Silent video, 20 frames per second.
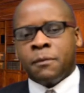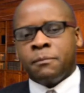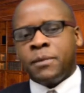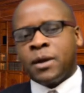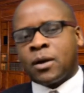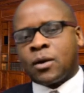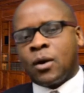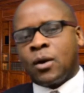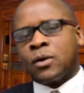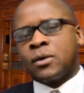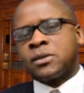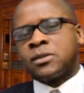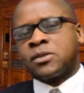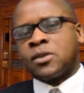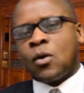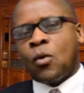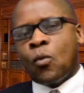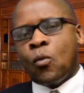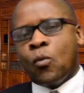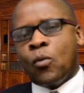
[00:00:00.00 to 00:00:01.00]

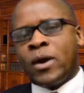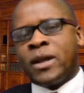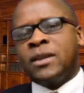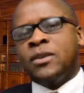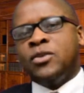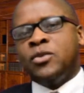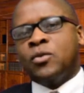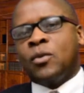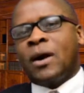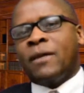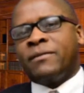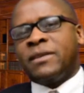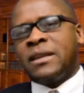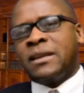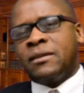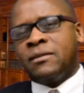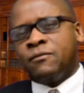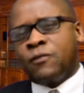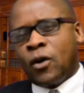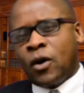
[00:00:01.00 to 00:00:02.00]
Because when you are
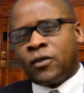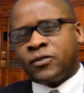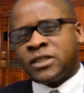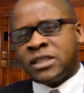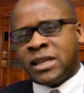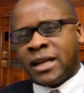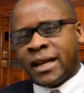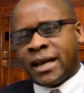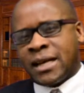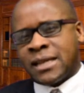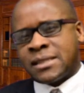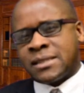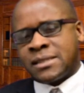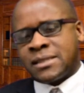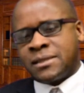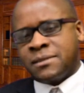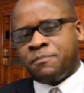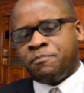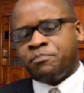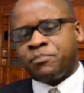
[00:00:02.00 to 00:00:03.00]
involved in an
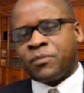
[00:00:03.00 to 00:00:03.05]
accident,